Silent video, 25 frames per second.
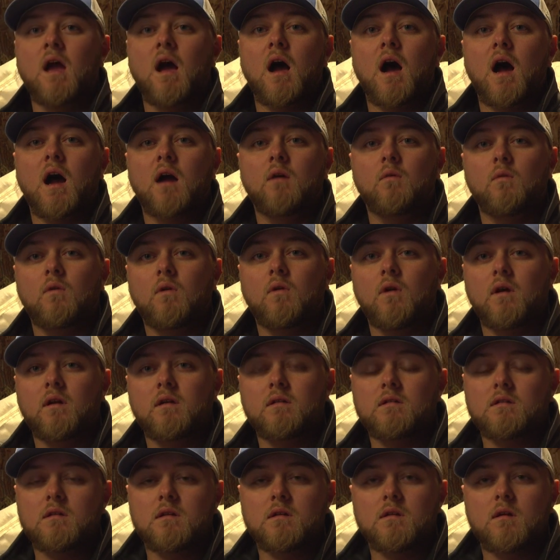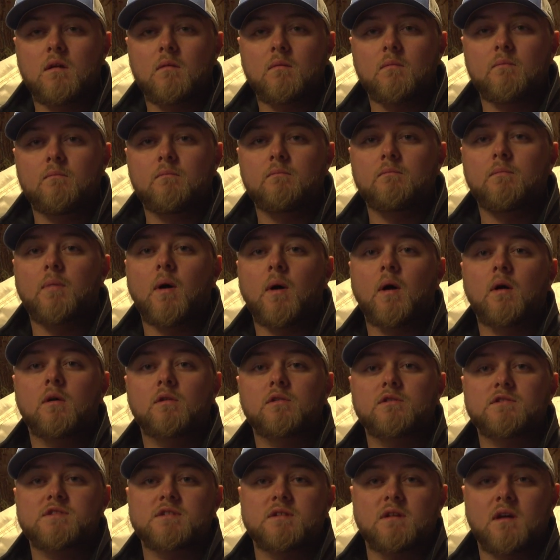i want
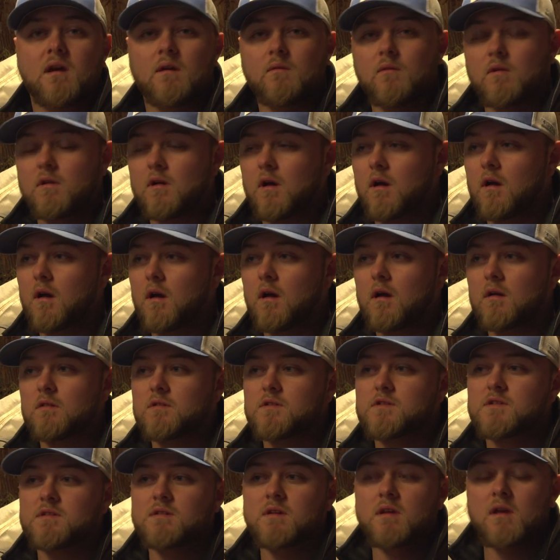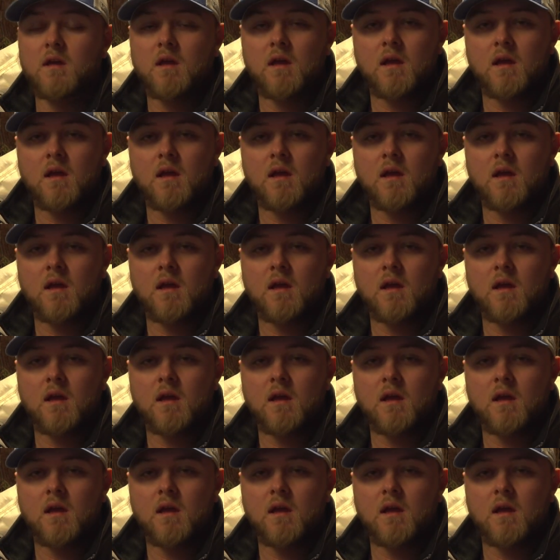barks i want honks